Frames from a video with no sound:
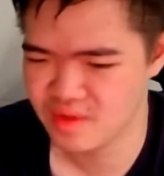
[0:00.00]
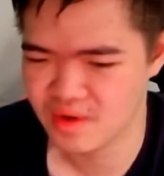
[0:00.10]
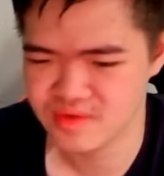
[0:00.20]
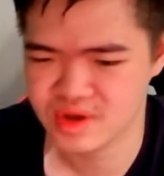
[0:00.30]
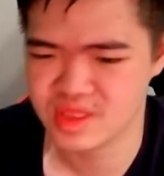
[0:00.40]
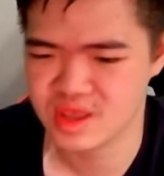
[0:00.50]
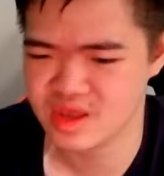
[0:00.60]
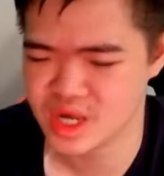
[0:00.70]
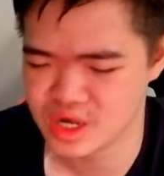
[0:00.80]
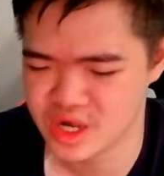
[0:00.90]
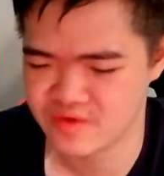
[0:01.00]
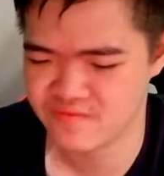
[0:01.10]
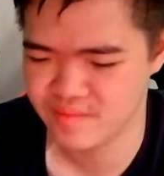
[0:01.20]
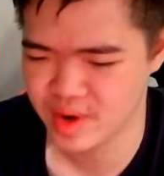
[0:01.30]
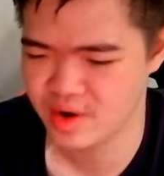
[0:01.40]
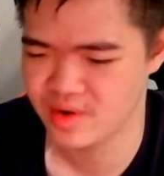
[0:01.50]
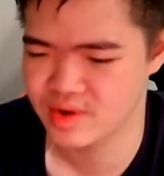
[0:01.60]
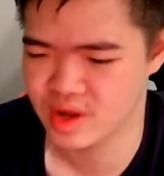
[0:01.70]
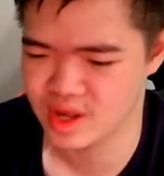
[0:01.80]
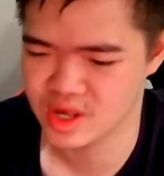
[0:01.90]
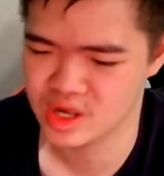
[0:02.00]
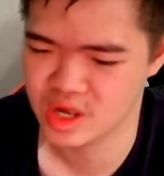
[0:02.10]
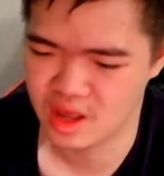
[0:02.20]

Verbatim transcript: Only the successful mode is